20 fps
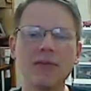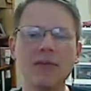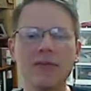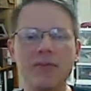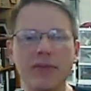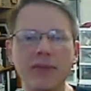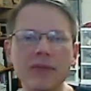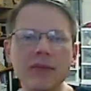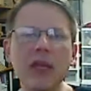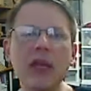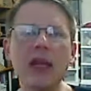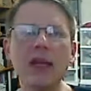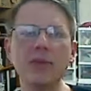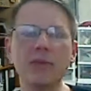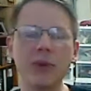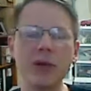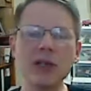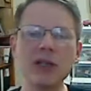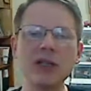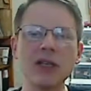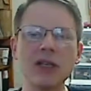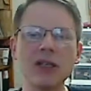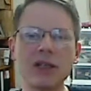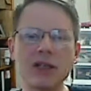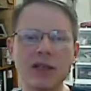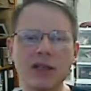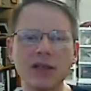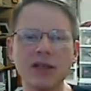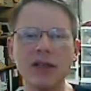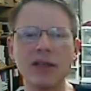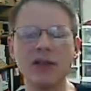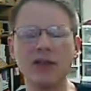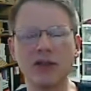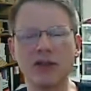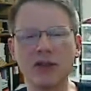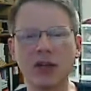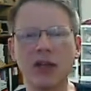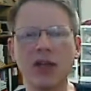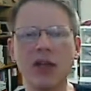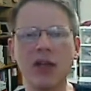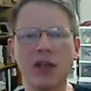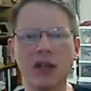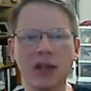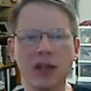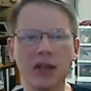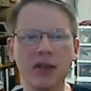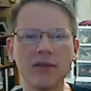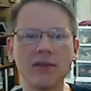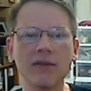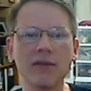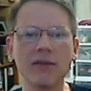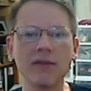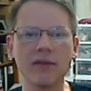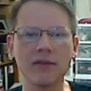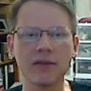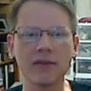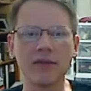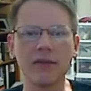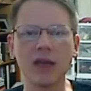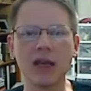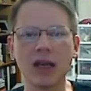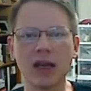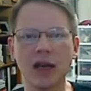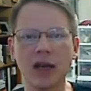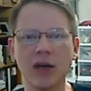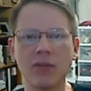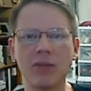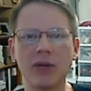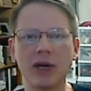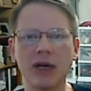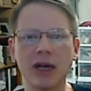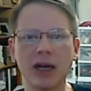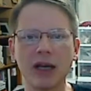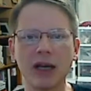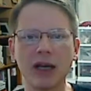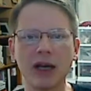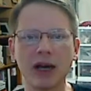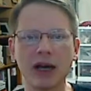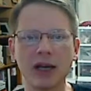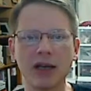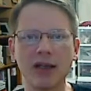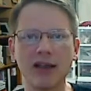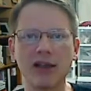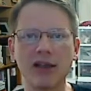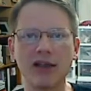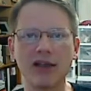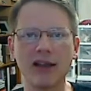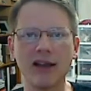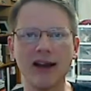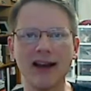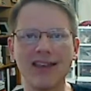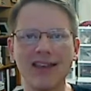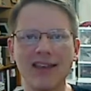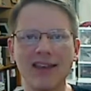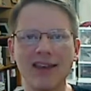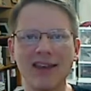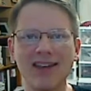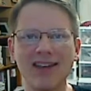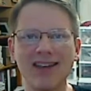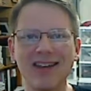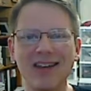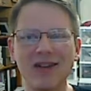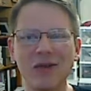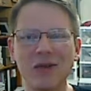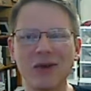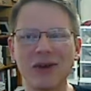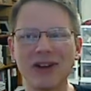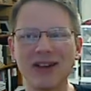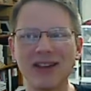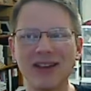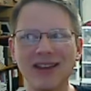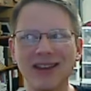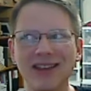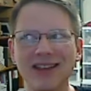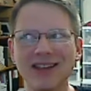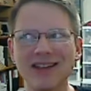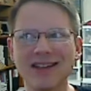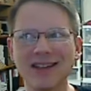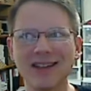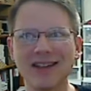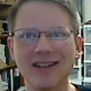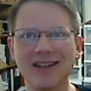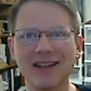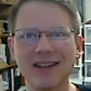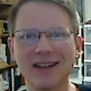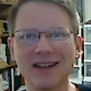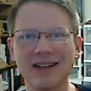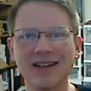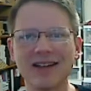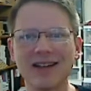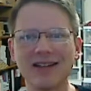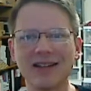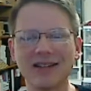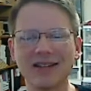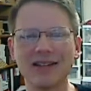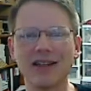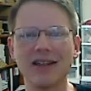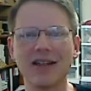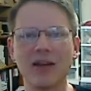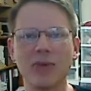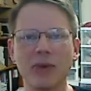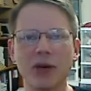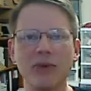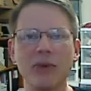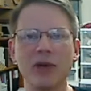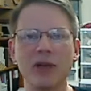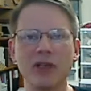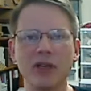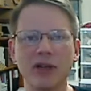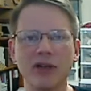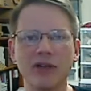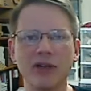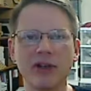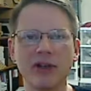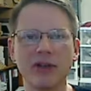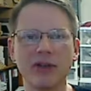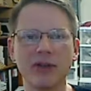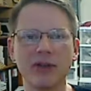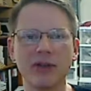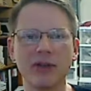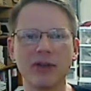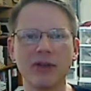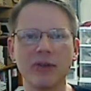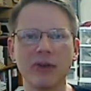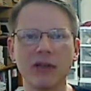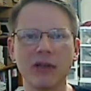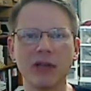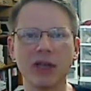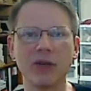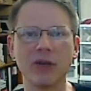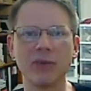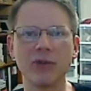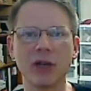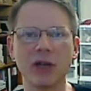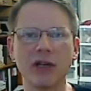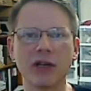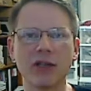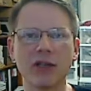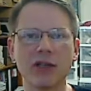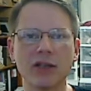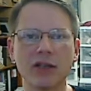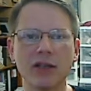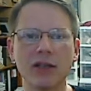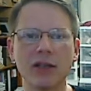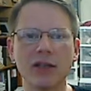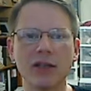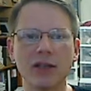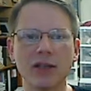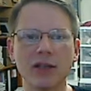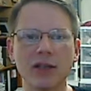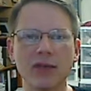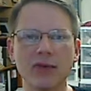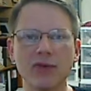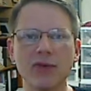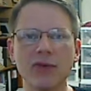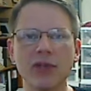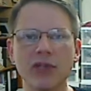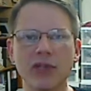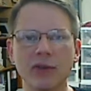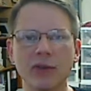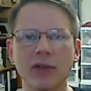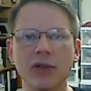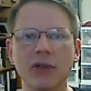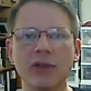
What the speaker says: yeah, pricing is a tricky thing, but I think one of the things that I pride myself on with Delptronics is that this stuff's reasonable.